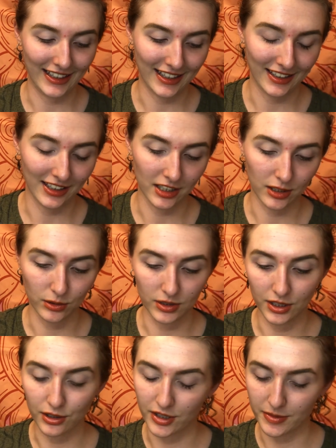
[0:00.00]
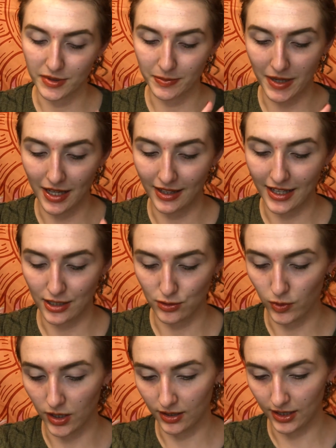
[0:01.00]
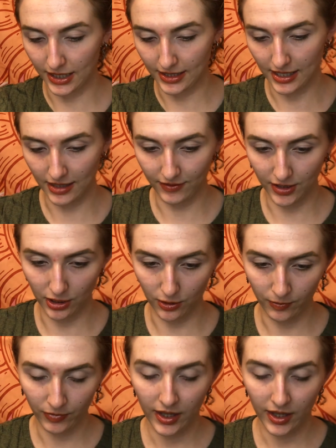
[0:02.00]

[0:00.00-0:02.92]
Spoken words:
I can include the Christmas palette as well in that video.